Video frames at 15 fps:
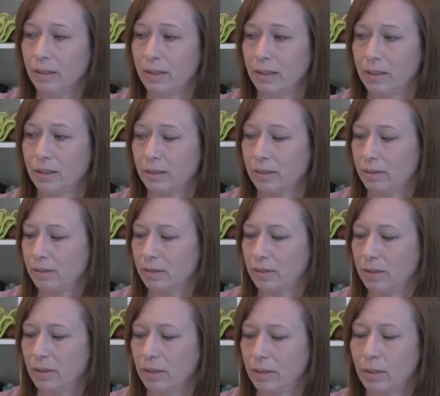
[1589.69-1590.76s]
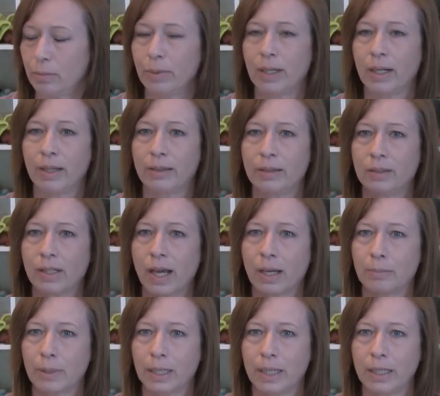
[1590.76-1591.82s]
is a little bit on the
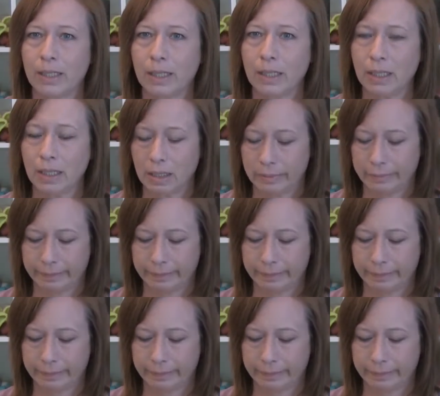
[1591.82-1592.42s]
sock blankie,